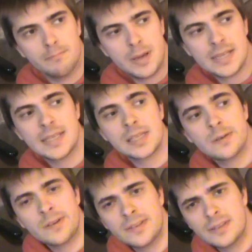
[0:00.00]

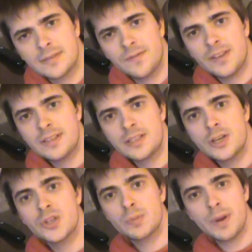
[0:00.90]

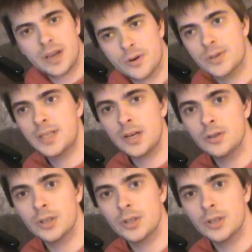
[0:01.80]
B652 speakers still.